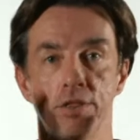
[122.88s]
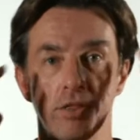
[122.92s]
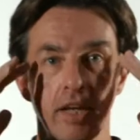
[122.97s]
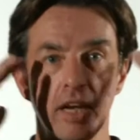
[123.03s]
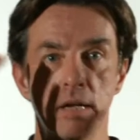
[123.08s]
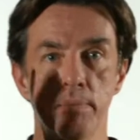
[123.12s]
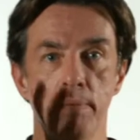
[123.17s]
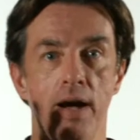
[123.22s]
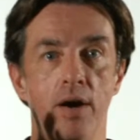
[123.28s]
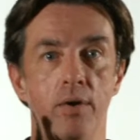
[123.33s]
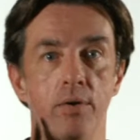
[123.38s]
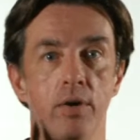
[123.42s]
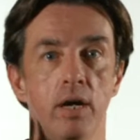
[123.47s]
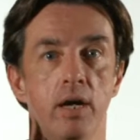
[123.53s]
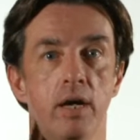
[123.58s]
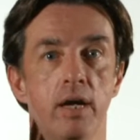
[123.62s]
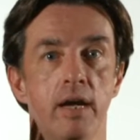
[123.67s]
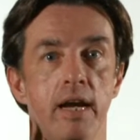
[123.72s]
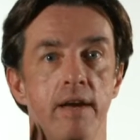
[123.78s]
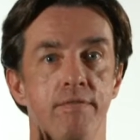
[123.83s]
think about
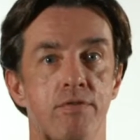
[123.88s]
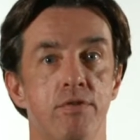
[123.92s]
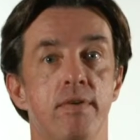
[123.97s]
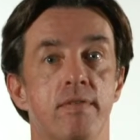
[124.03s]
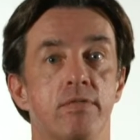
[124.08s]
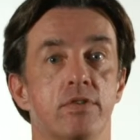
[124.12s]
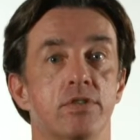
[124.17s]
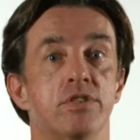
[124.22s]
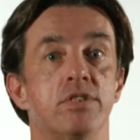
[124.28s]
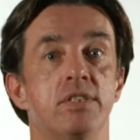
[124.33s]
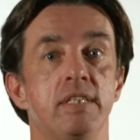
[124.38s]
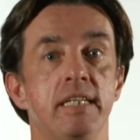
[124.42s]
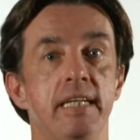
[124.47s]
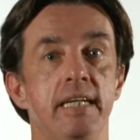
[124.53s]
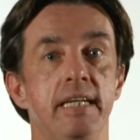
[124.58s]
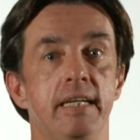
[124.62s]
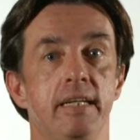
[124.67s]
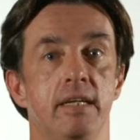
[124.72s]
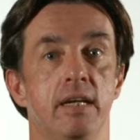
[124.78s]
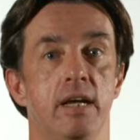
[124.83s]
if you've ever
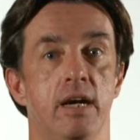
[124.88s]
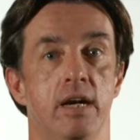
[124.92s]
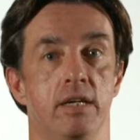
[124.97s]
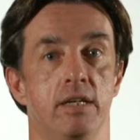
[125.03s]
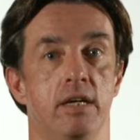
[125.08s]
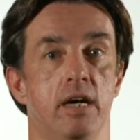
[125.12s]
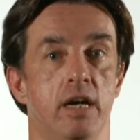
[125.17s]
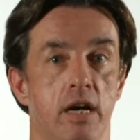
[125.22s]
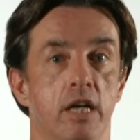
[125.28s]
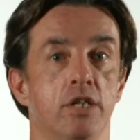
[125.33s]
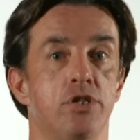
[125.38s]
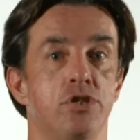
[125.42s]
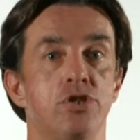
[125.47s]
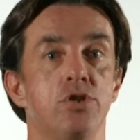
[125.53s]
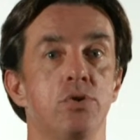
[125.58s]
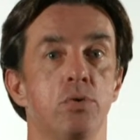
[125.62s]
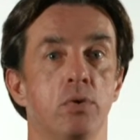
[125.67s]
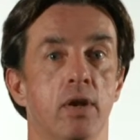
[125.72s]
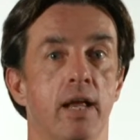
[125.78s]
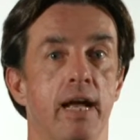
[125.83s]
seen a, a,
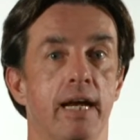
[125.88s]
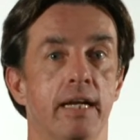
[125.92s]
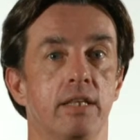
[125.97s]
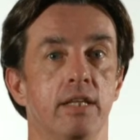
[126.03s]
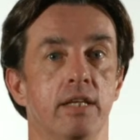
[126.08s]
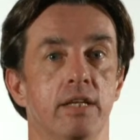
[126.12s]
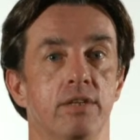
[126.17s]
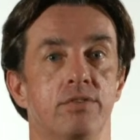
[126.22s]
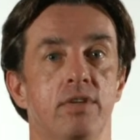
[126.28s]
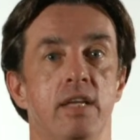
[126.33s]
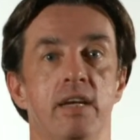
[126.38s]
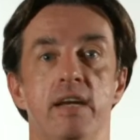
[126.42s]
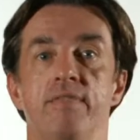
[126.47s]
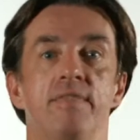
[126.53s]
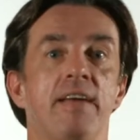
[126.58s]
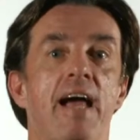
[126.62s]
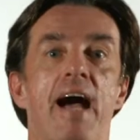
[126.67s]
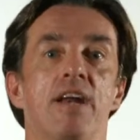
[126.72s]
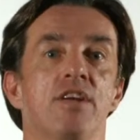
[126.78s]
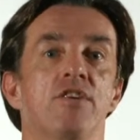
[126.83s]
shoot like this, and
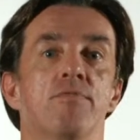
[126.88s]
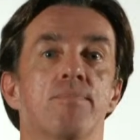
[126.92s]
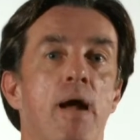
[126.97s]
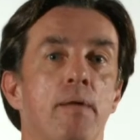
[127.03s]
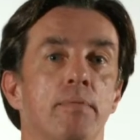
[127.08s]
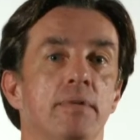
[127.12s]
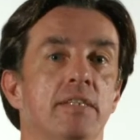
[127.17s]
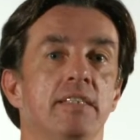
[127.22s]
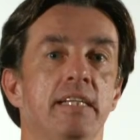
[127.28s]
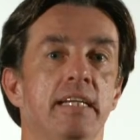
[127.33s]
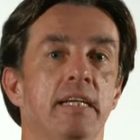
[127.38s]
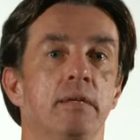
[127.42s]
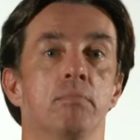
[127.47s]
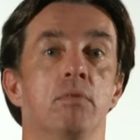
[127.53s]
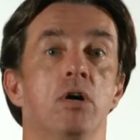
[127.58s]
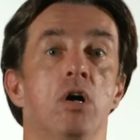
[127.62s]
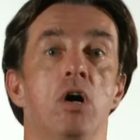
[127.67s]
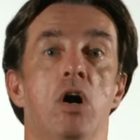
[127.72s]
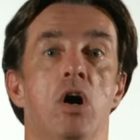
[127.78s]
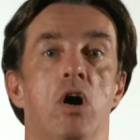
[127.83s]
if not, you've probably seen
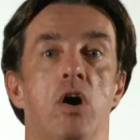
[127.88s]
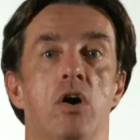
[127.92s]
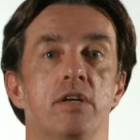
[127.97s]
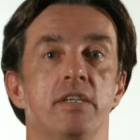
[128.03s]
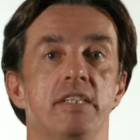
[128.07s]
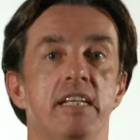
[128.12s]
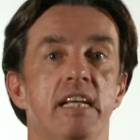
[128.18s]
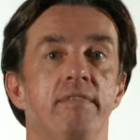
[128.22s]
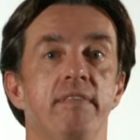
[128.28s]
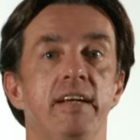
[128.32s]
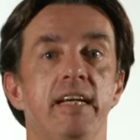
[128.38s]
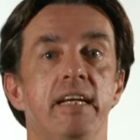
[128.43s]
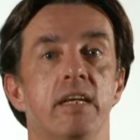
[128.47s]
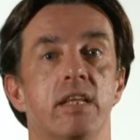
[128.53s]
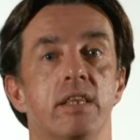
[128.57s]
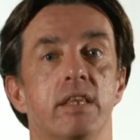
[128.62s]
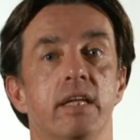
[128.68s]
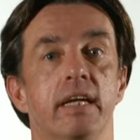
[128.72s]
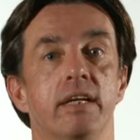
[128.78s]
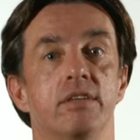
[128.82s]
them on TV
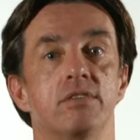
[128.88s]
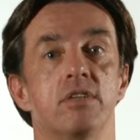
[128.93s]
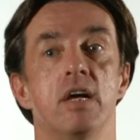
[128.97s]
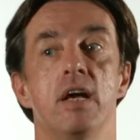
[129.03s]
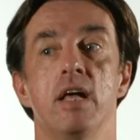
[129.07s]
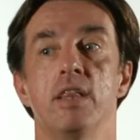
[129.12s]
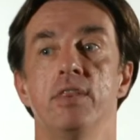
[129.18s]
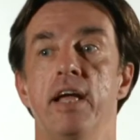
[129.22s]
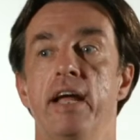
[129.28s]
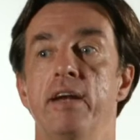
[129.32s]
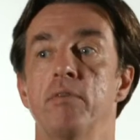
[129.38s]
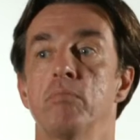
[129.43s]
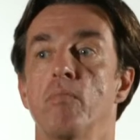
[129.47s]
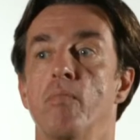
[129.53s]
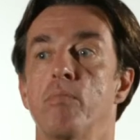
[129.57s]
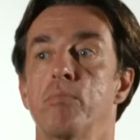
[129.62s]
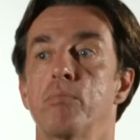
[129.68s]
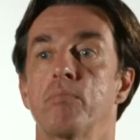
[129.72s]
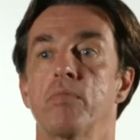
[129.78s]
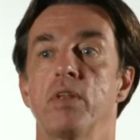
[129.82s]
and things, that
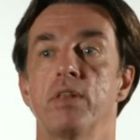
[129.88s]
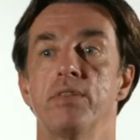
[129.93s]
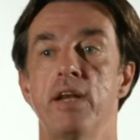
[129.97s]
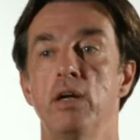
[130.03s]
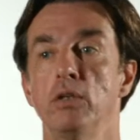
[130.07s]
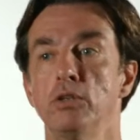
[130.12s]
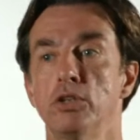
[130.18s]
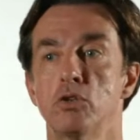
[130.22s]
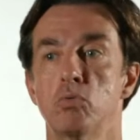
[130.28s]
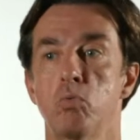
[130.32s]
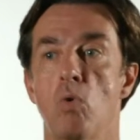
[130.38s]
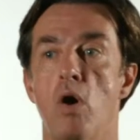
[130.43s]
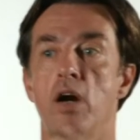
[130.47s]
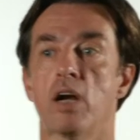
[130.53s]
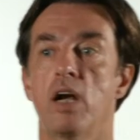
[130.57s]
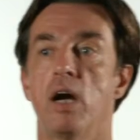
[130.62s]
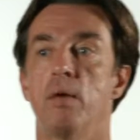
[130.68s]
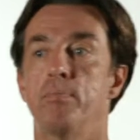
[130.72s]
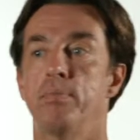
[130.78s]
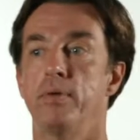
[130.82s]
they don't just
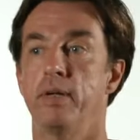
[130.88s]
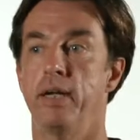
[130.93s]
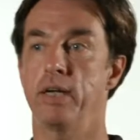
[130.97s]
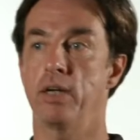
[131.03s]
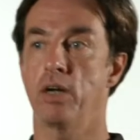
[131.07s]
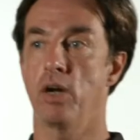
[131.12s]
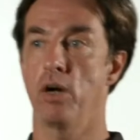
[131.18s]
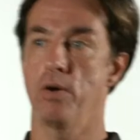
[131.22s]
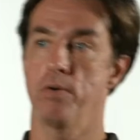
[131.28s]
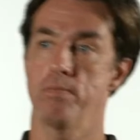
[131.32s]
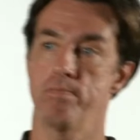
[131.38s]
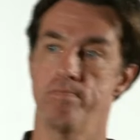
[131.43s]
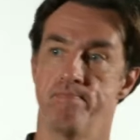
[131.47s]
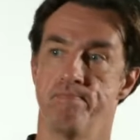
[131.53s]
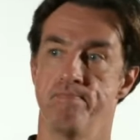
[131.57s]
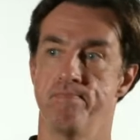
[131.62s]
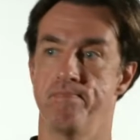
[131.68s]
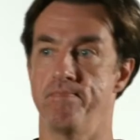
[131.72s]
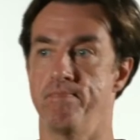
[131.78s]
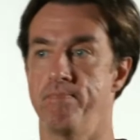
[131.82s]
walk up and go,
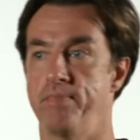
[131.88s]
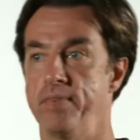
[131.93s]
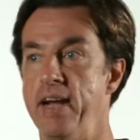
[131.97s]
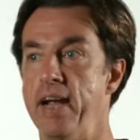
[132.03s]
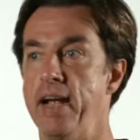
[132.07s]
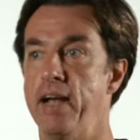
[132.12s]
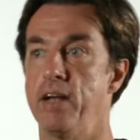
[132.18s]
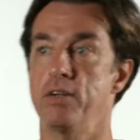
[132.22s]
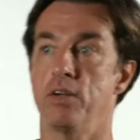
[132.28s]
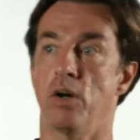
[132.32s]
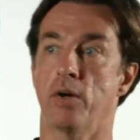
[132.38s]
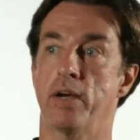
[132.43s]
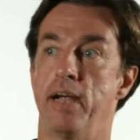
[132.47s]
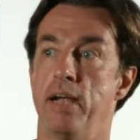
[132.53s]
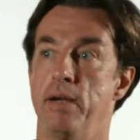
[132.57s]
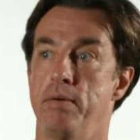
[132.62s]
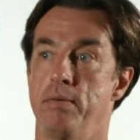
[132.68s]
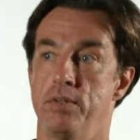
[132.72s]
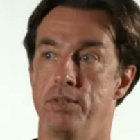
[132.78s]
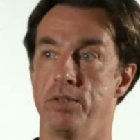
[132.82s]
hmm, yeah,
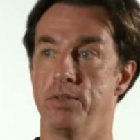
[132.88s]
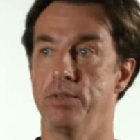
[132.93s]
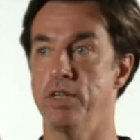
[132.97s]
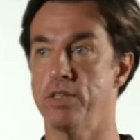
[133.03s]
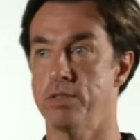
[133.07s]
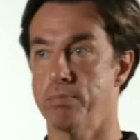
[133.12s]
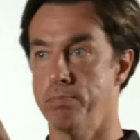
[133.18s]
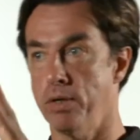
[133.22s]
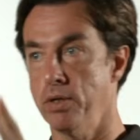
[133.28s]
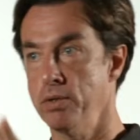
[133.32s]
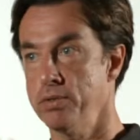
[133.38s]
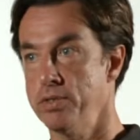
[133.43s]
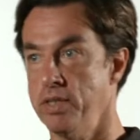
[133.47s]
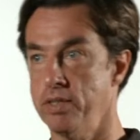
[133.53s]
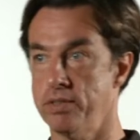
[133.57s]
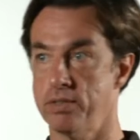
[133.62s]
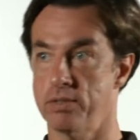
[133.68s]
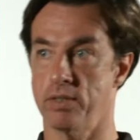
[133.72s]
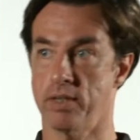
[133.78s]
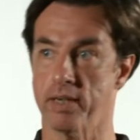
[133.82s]
okay, do this, pose
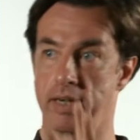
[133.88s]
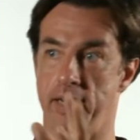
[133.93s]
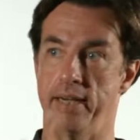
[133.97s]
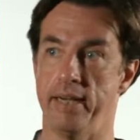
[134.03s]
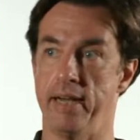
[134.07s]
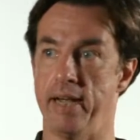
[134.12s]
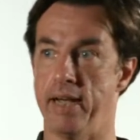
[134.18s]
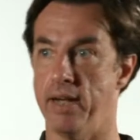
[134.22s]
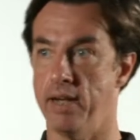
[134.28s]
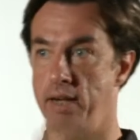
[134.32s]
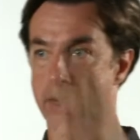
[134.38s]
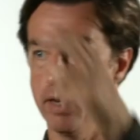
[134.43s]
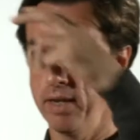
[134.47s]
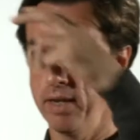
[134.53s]
this, okay, yeah,